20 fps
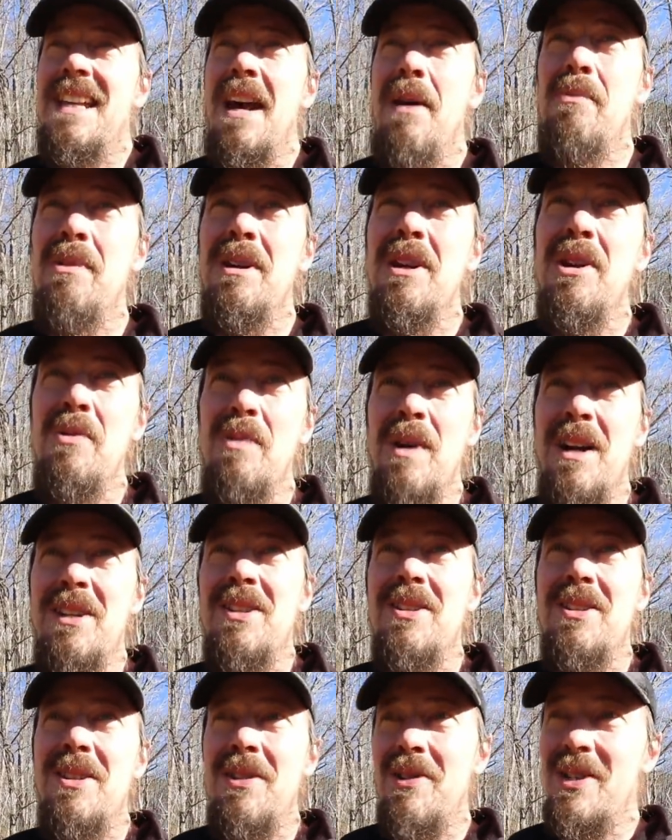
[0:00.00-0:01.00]
someone who
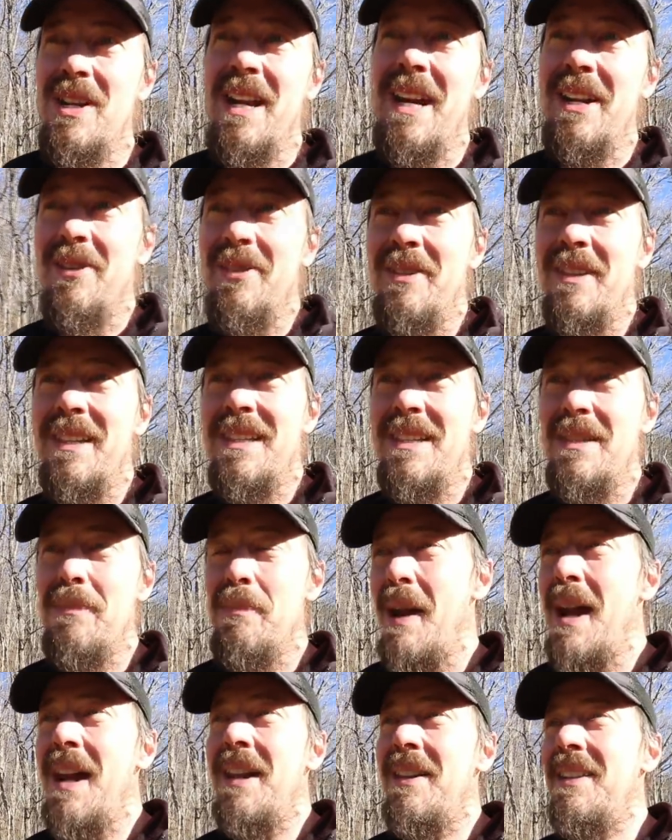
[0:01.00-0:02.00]
watches our channel is
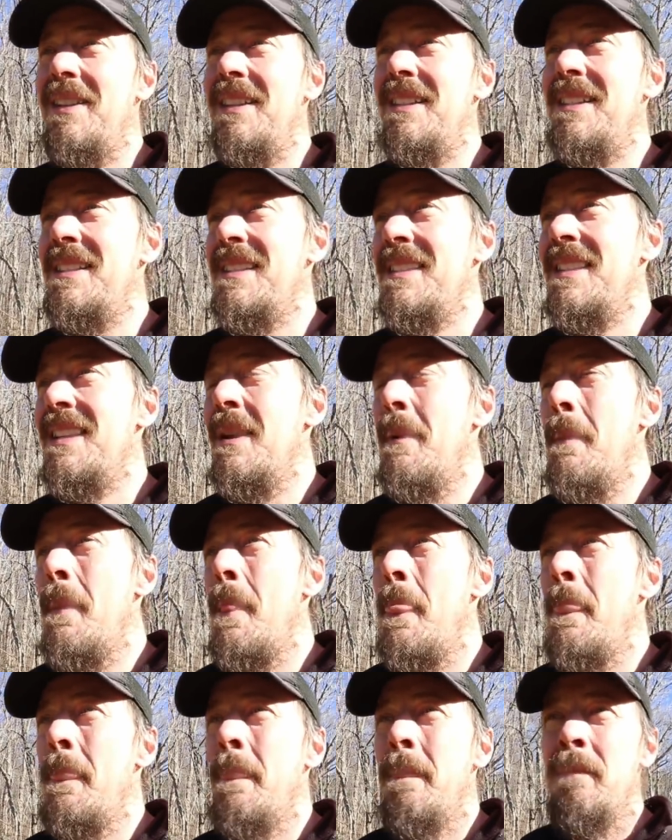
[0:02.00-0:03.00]
spying on us.
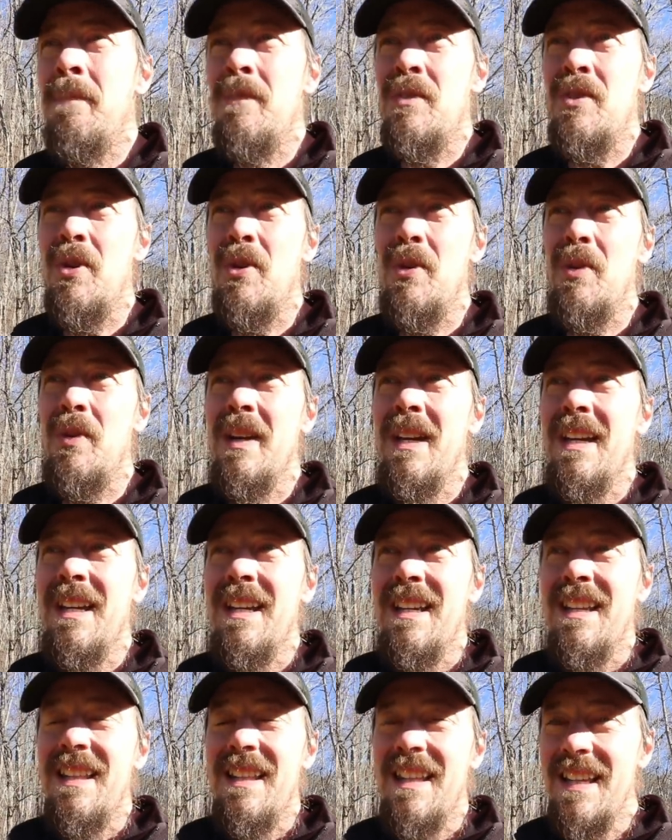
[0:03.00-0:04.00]
So
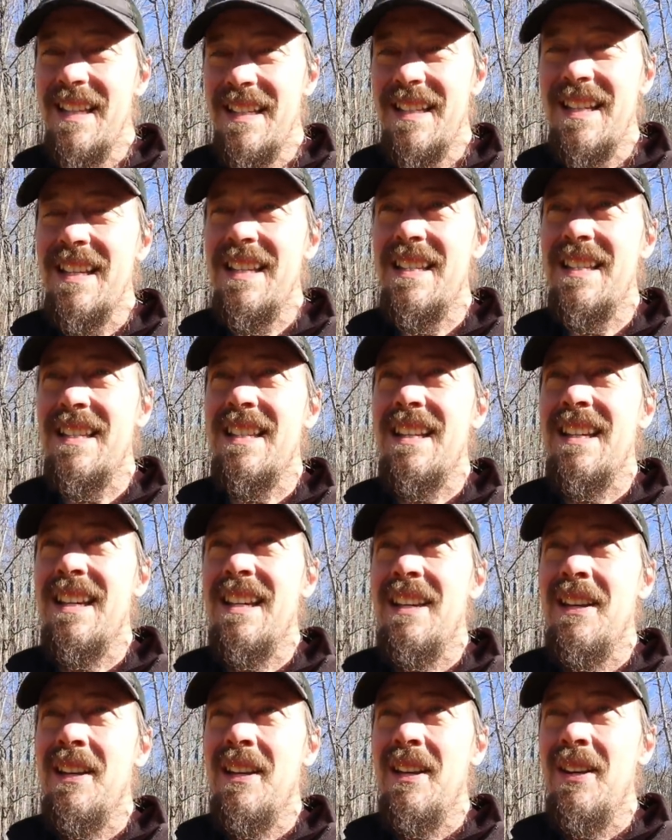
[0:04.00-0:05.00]
this is
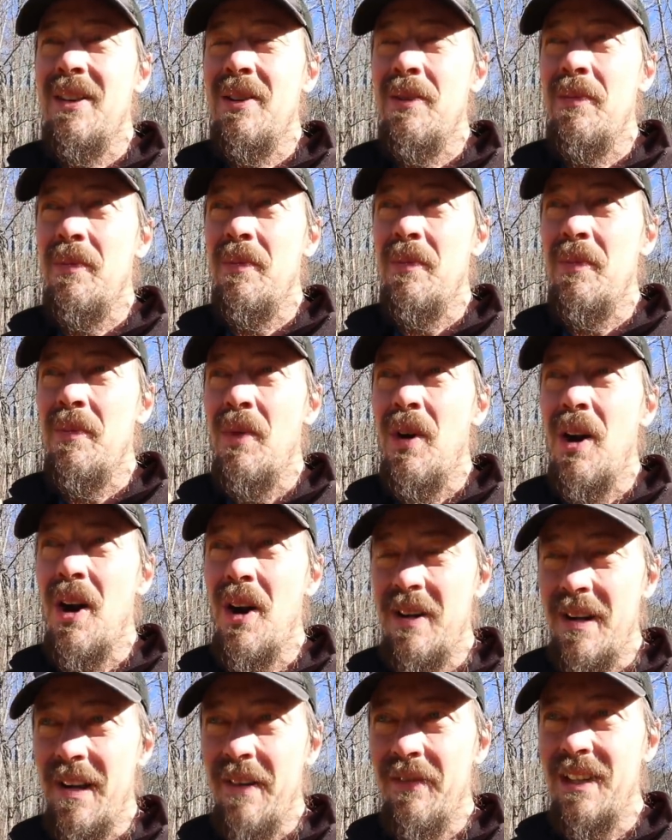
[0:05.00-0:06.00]

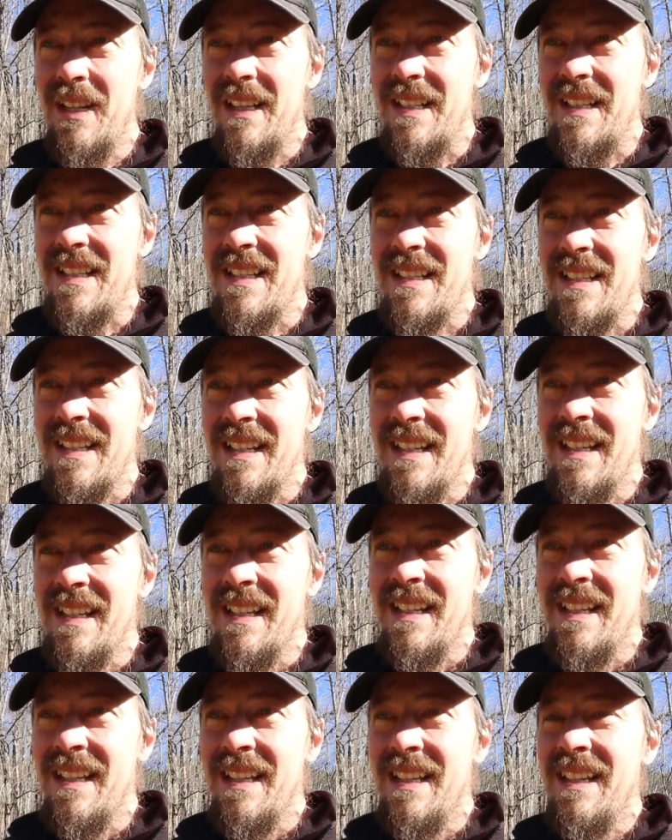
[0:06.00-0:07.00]
hard evidence
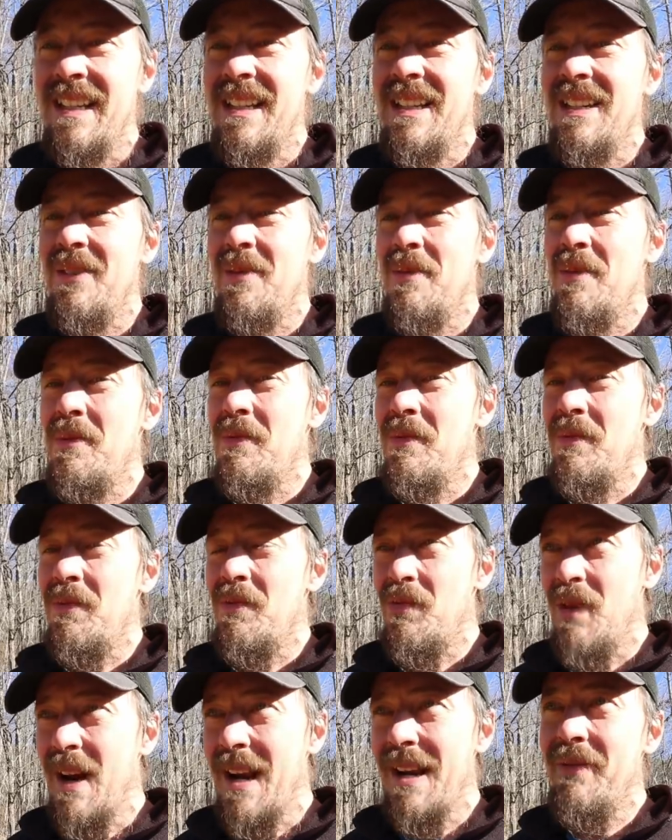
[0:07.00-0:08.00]

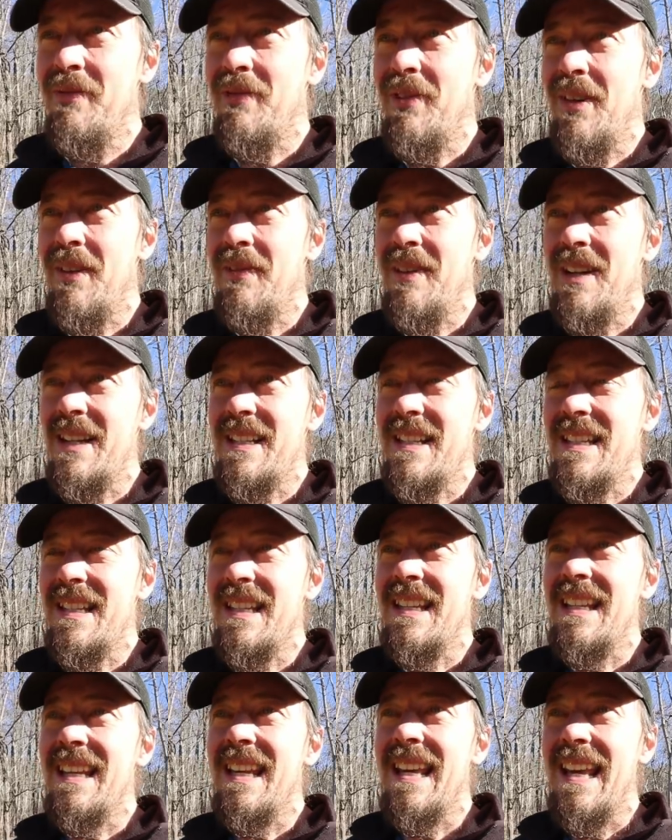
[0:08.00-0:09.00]
right in front of us
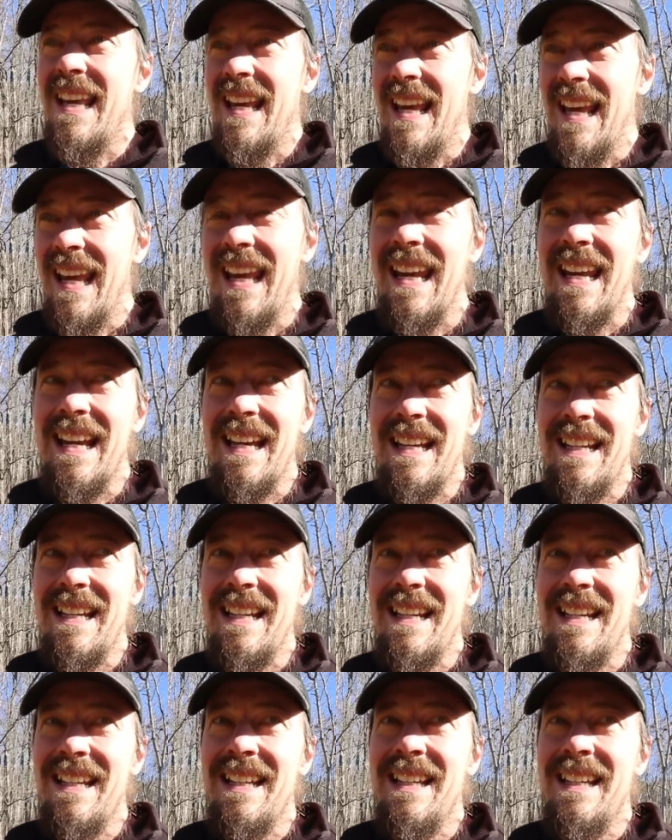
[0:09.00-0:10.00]

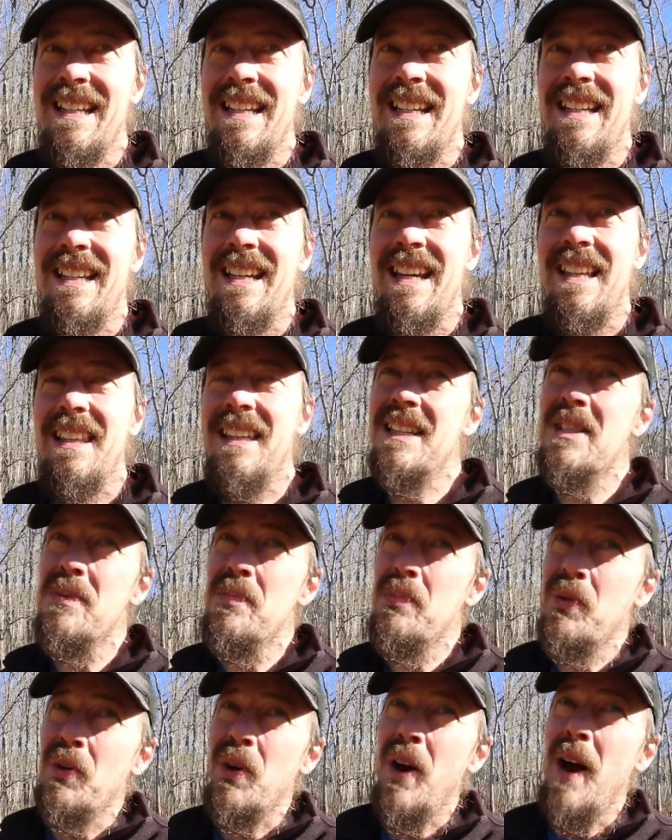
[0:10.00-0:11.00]
and I think it's
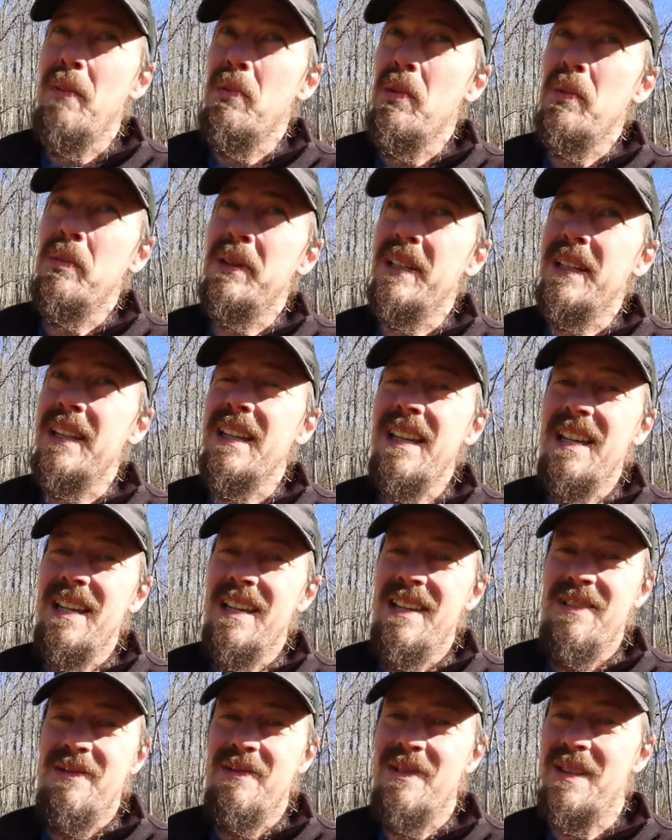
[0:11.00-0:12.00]
probably
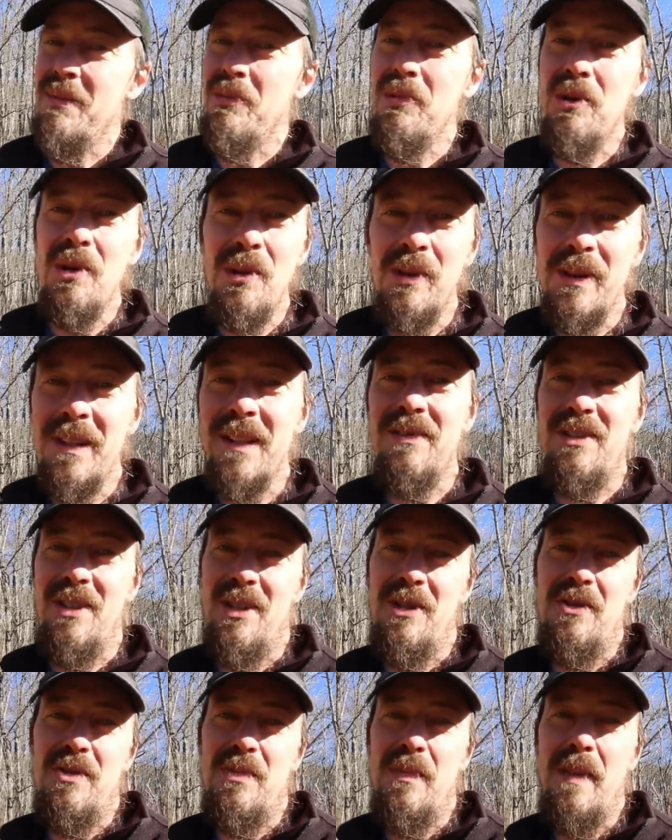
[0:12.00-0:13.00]
someone who lives
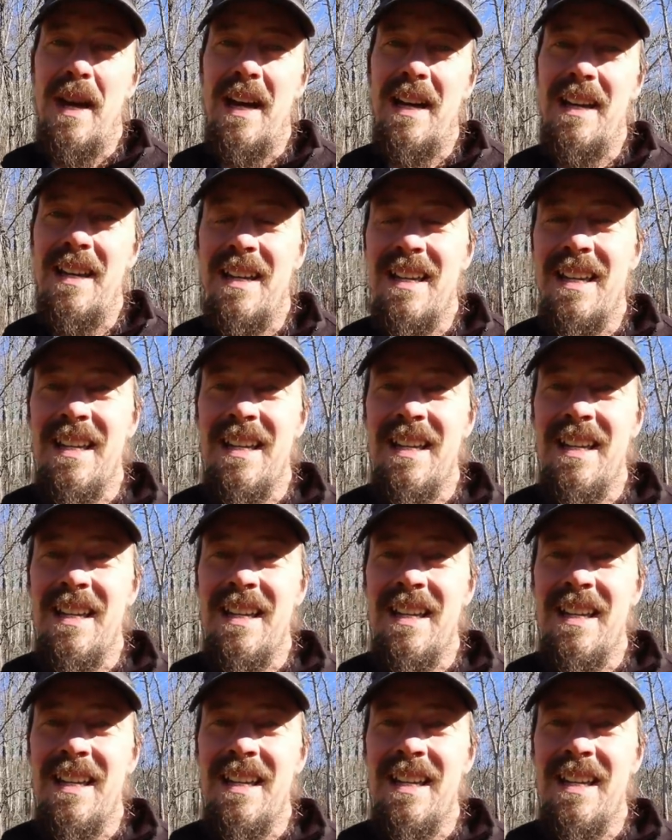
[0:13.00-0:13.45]
close by,